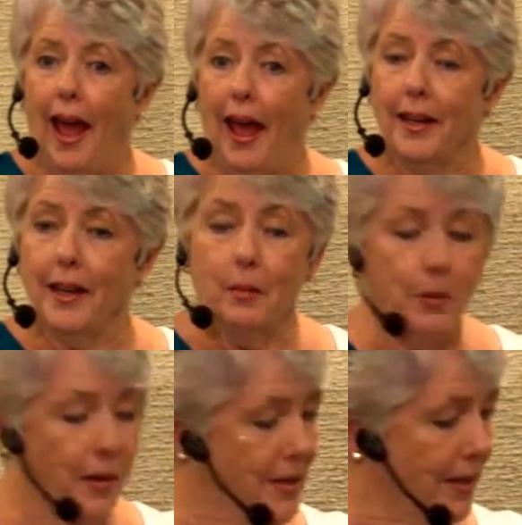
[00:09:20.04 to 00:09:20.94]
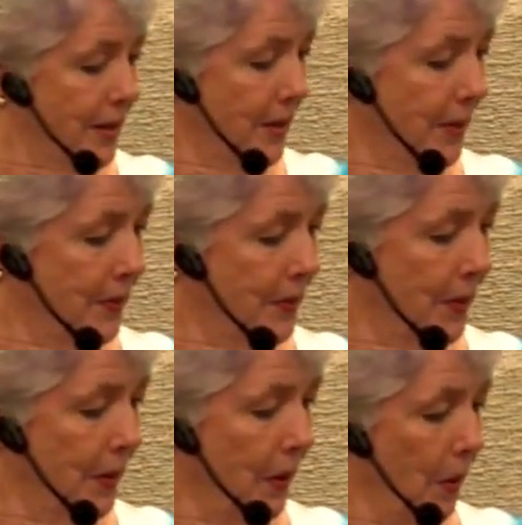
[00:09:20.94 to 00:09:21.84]
And I'm present
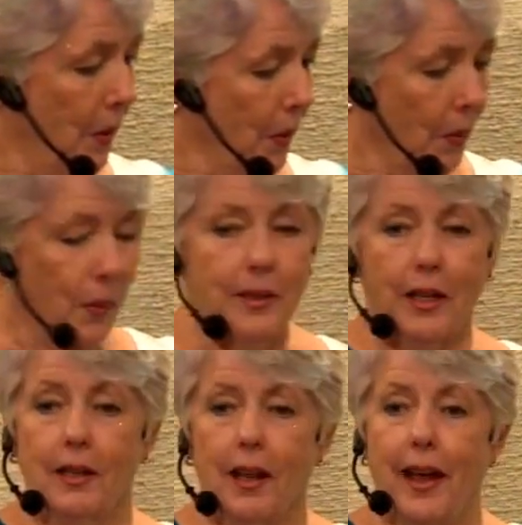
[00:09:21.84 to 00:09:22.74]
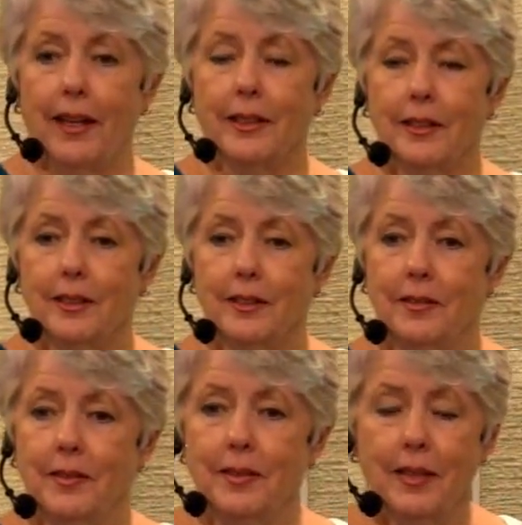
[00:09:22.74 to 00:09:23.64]
when the client
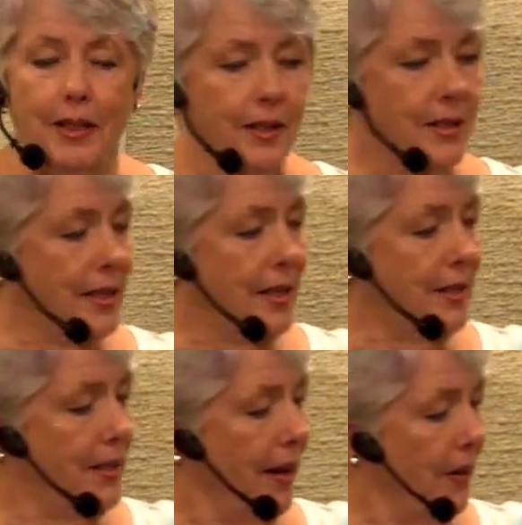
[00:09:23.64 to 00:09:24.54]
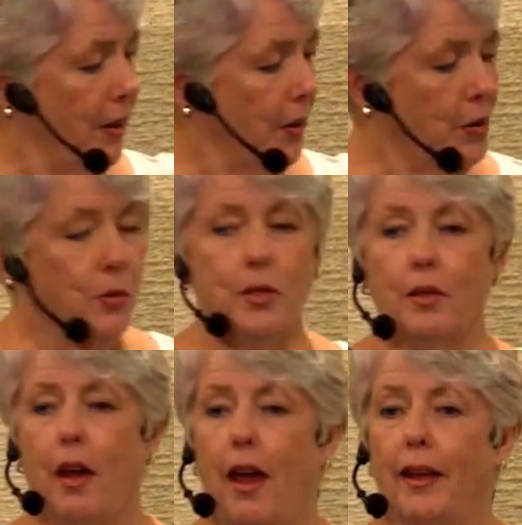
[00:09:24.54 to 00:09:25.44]
sees their new
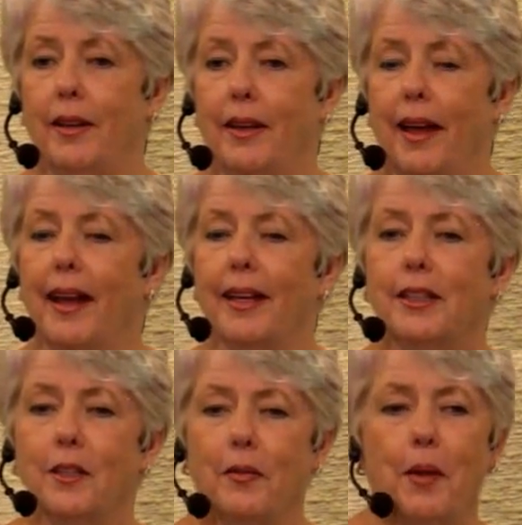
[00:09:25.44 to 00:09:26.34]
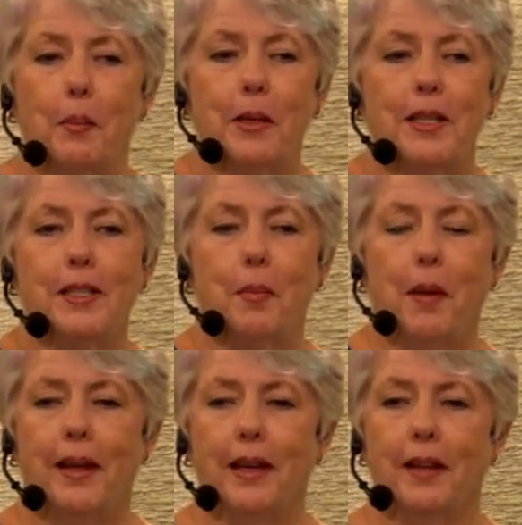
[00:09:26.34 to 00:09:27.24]
sign, and I get to
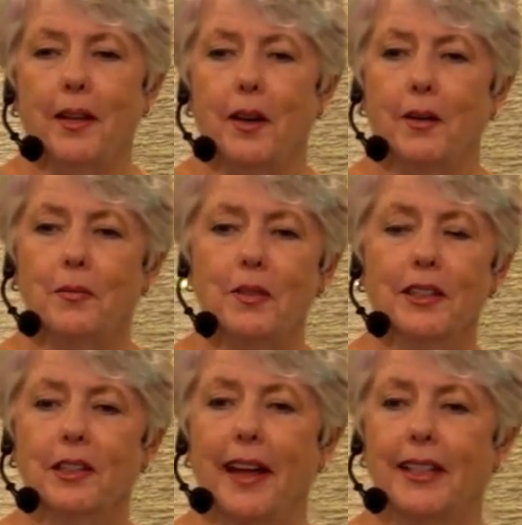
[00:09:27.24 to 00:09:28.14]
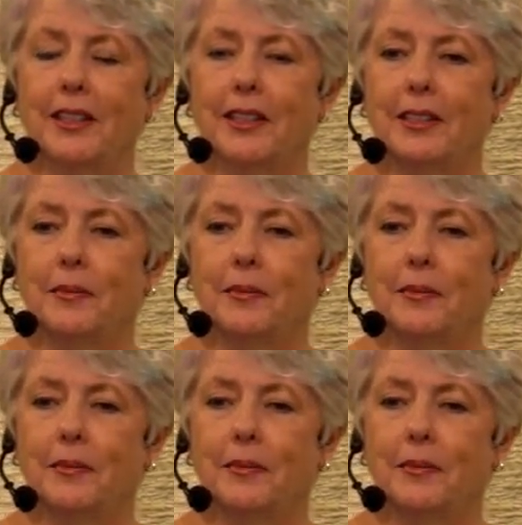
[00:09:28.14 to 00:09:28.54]
participate in their delight.